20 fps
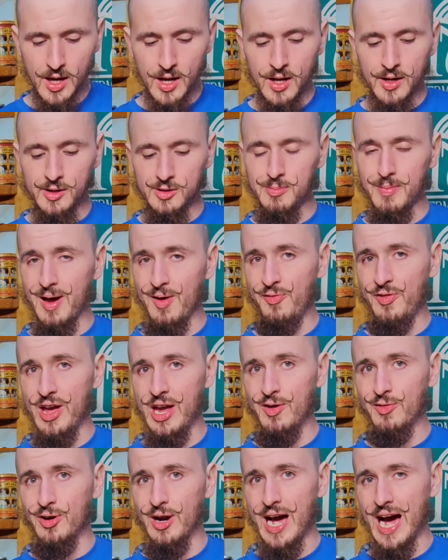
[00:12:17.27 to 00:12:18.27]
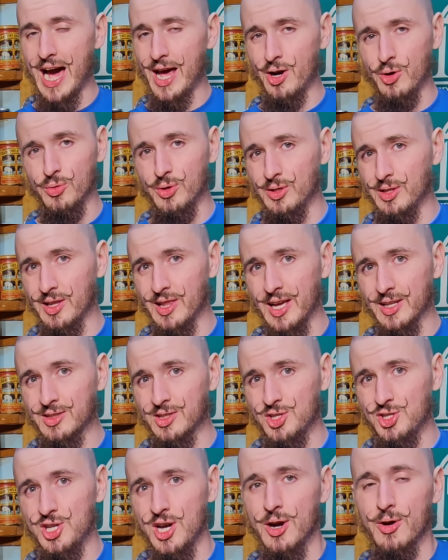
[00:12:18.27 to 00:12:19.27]
This is my favorite. I don't really like the
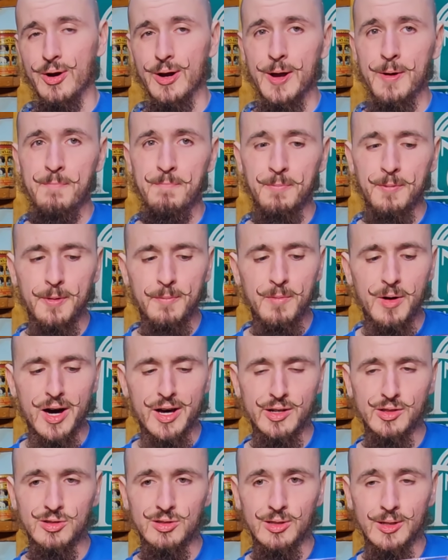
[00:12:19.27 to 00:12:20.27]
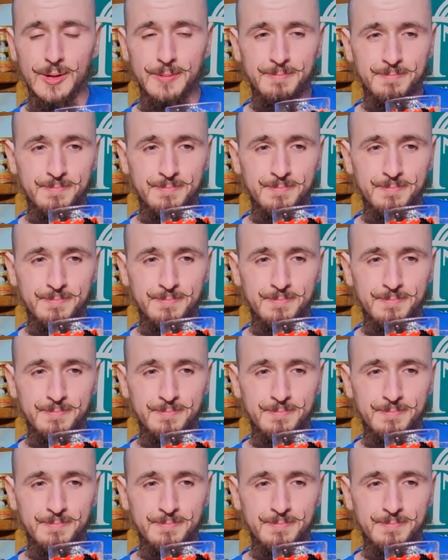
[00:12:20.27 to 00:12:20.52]
cherry, honestly.